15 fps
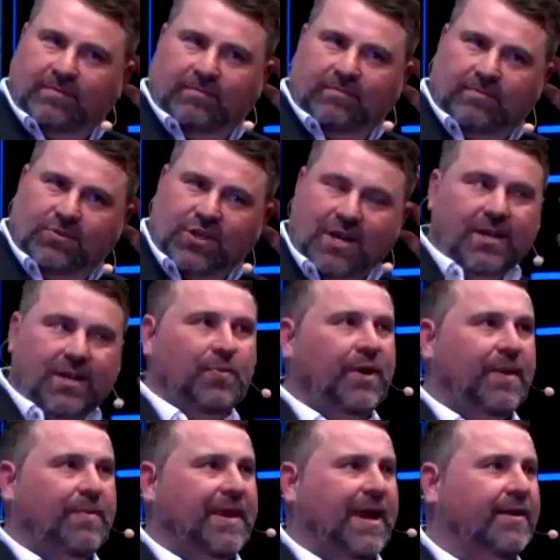gently put
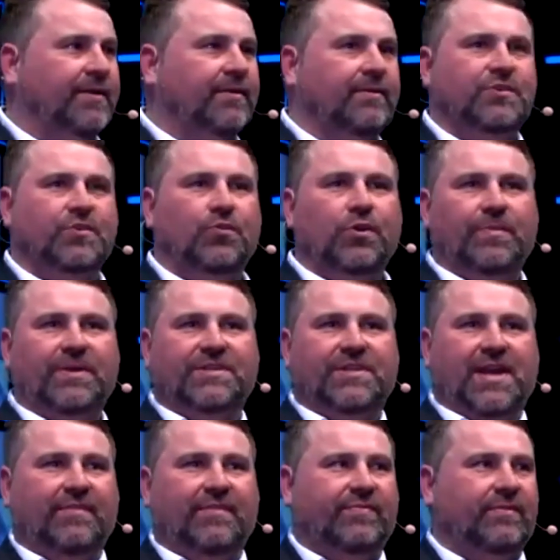it down and it's all going to be
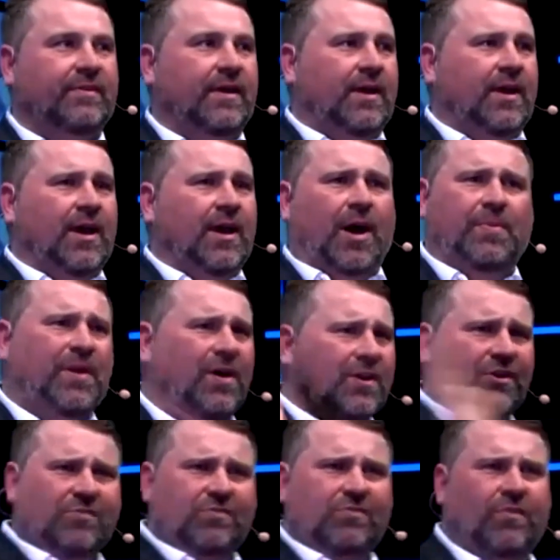safe, I'd be like,
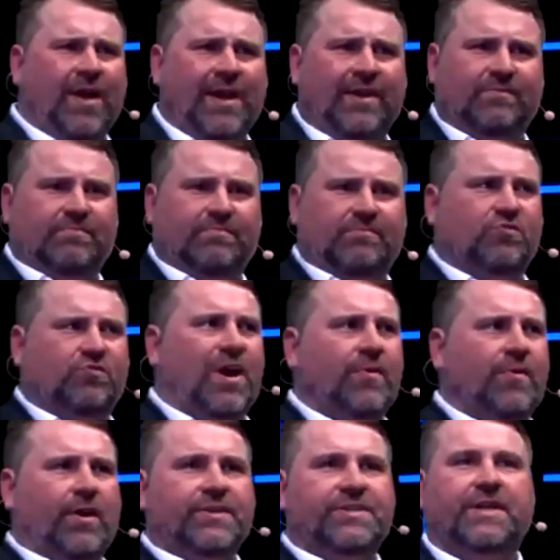great,
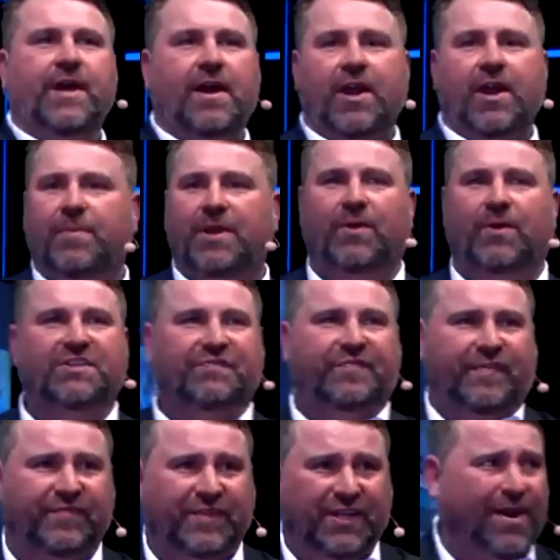tranquilise it. No, nobody wants
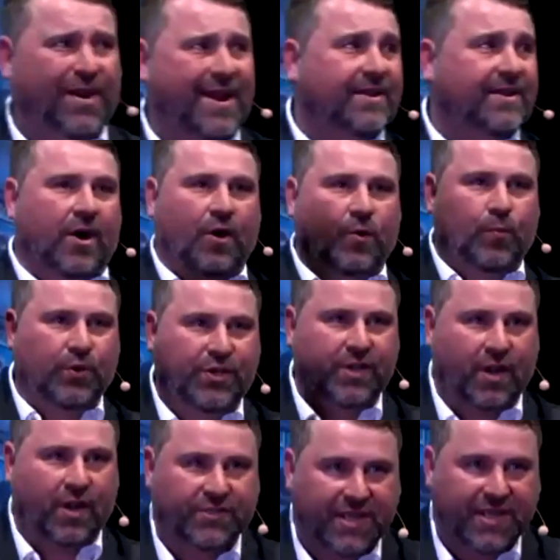50 grand. I would
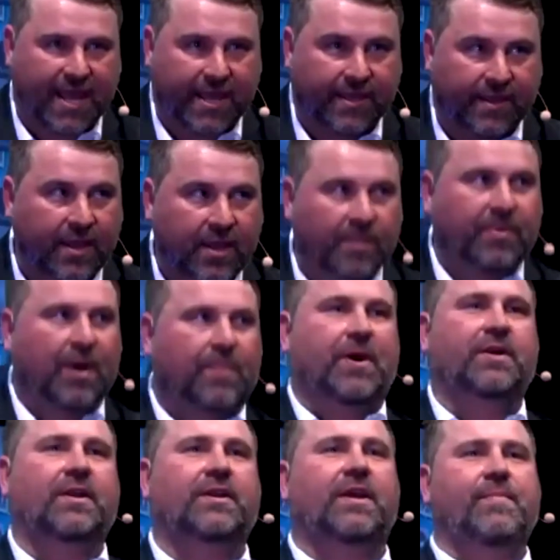not say, pop it
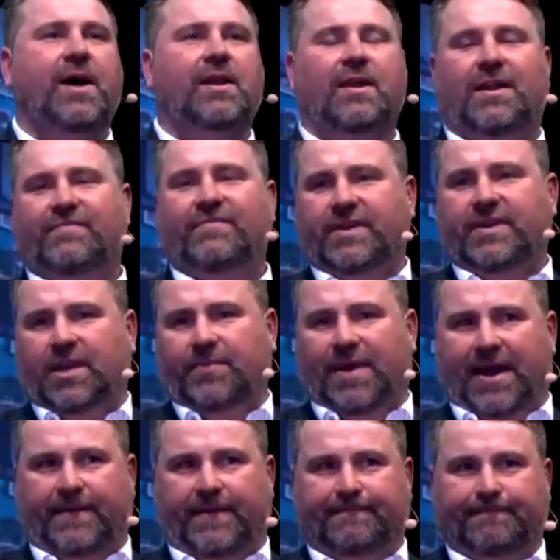on an email and have a think
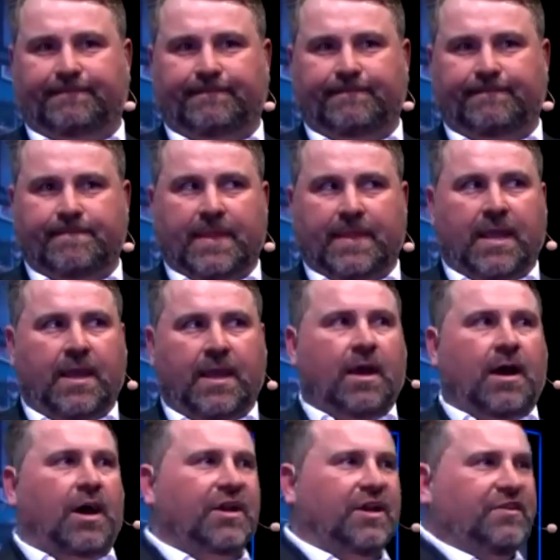about it.
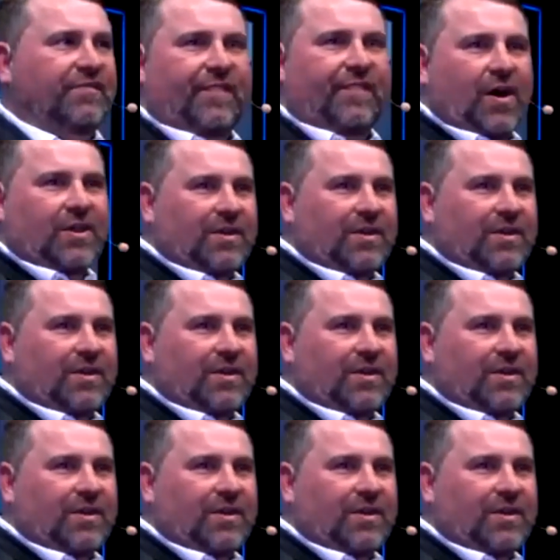I'd either find the